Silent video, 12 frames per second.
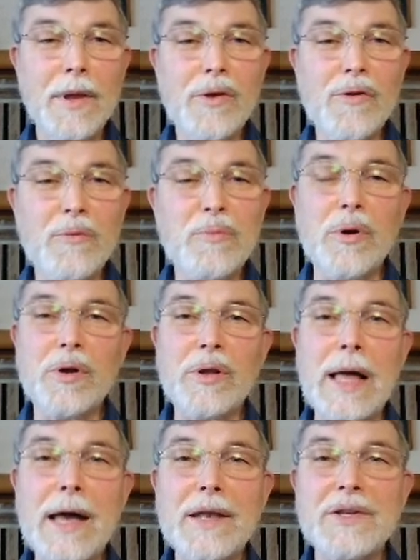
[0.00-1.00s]
You have put
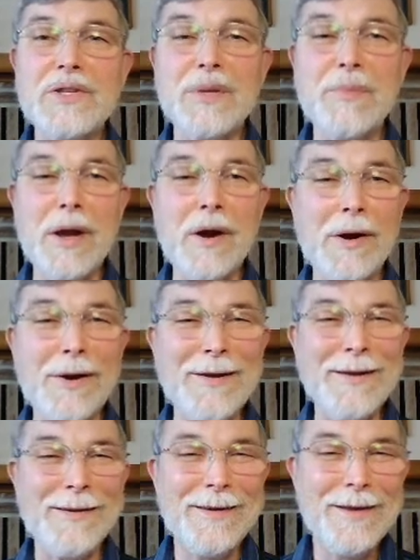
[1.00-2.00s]
gladness in my
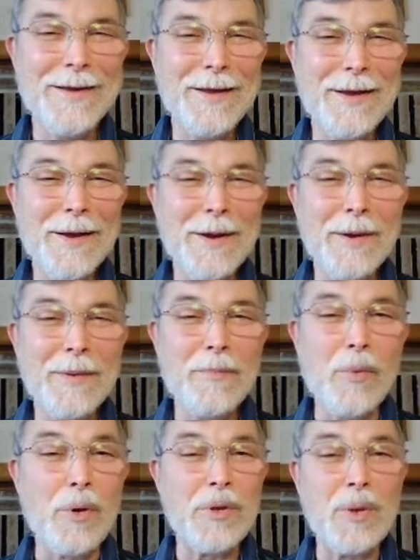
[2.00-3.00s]
heart,
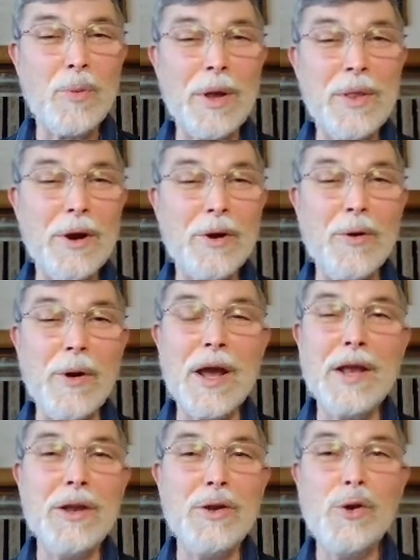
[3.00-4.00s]
more than when their
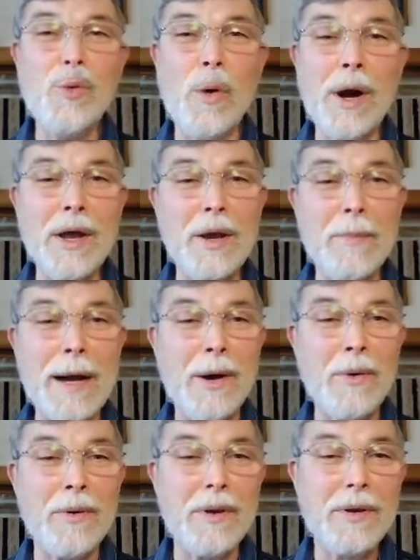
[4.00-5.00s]
grain and new wine
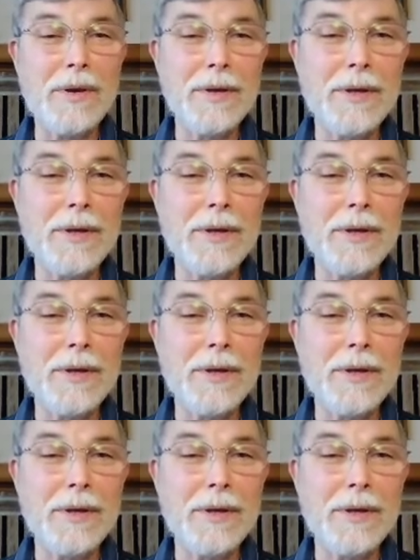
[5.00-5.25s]
abound.